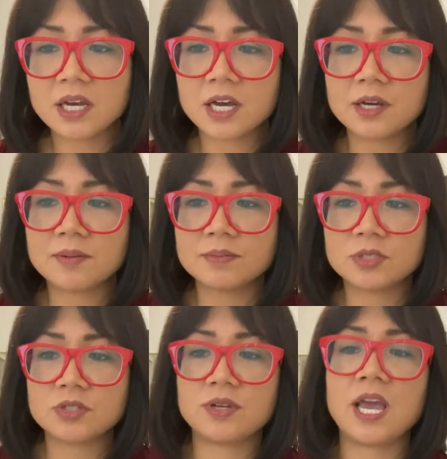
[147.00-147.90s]
Um,
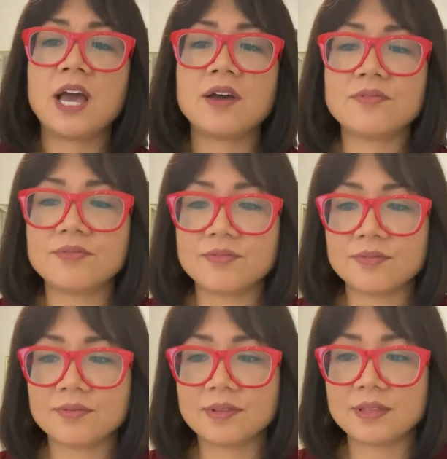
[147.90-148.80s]
to have
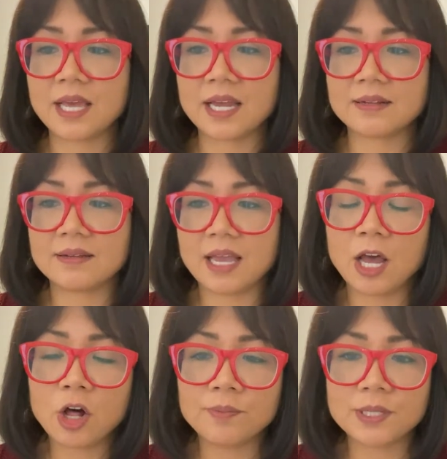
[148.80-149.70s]
that
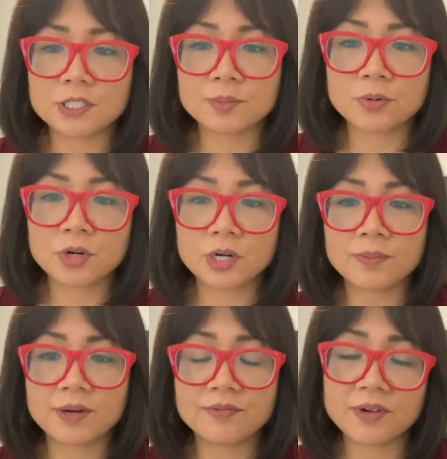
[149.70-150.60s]
help and support
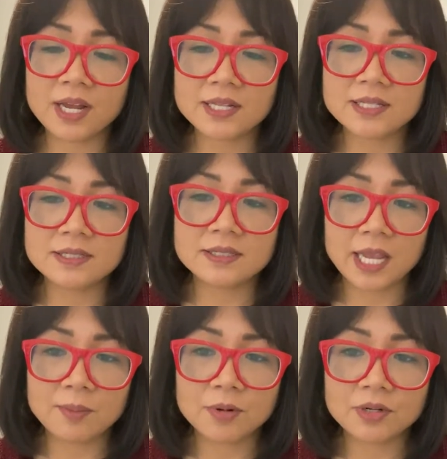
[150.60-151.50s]
by friends,
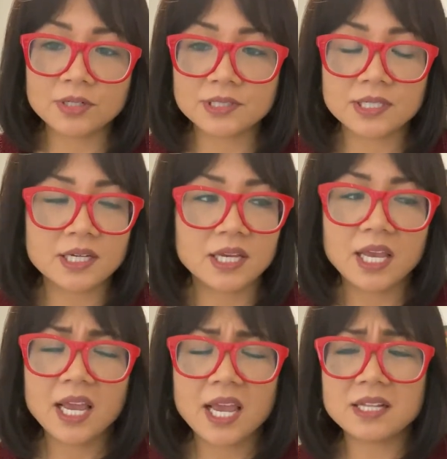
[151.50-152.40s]
neighbors,
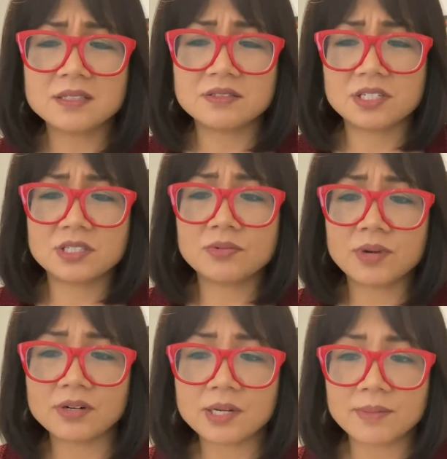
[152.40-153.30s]
and just
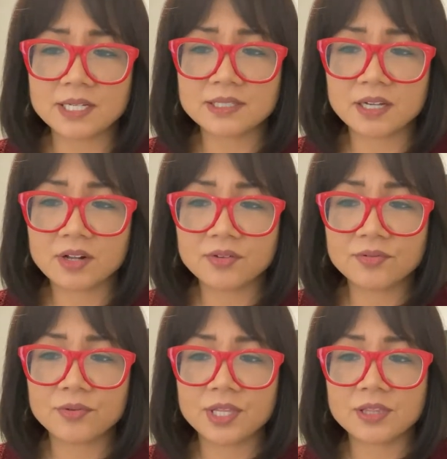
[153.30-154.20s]
surrounding
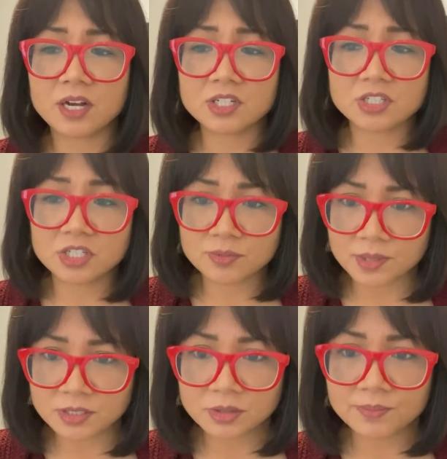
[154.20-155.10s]
myself with non
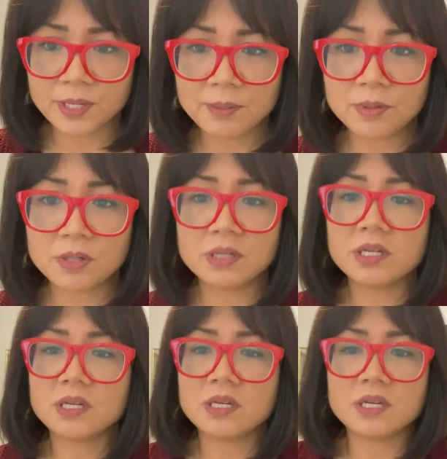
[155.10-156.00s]
judgmental people,
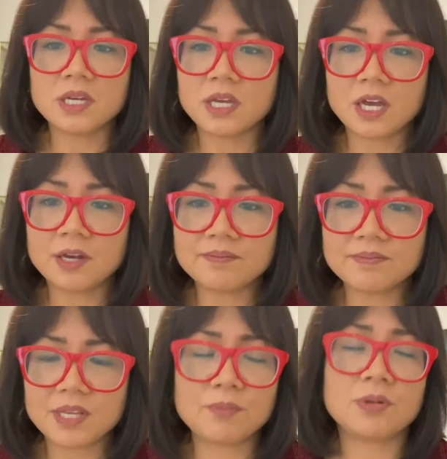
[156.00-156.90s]
um,
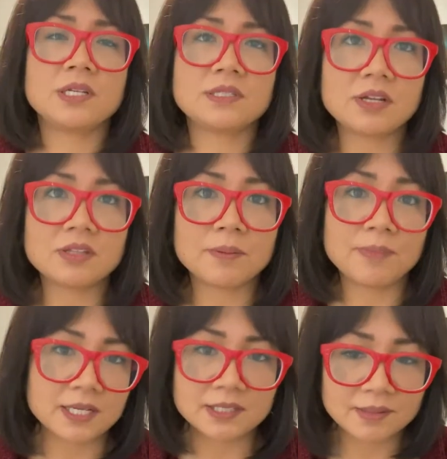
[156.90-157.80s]
it brings out the
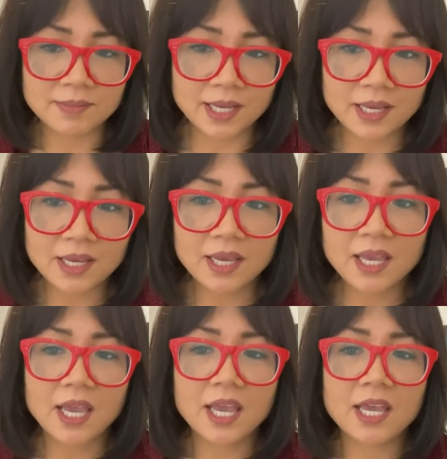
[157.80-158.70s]
best in me.
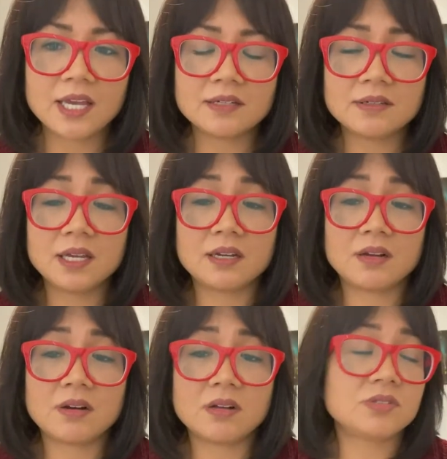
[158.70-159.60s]
And it
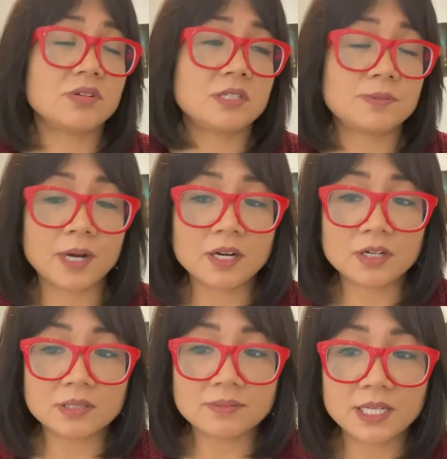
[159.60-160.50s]
also
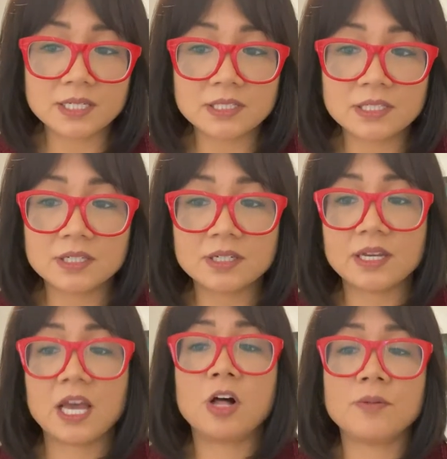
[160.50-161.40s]
inspires me to
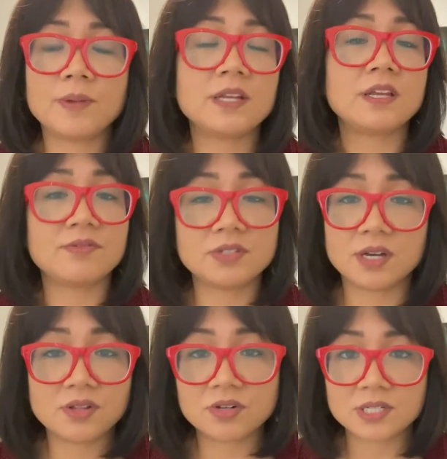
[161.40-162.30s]
help and give to
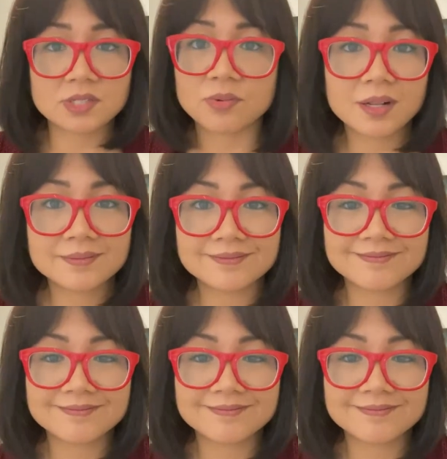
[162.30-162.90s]
others as well.